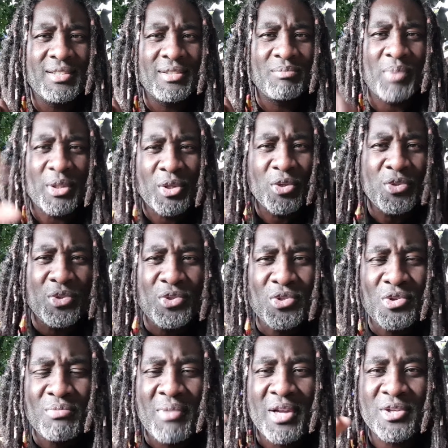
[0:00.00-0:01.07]
but don't do
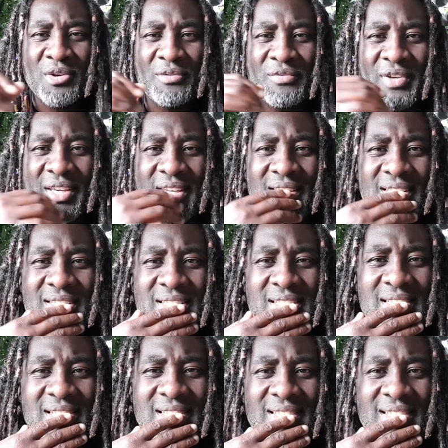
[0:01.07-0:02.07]
too much of it.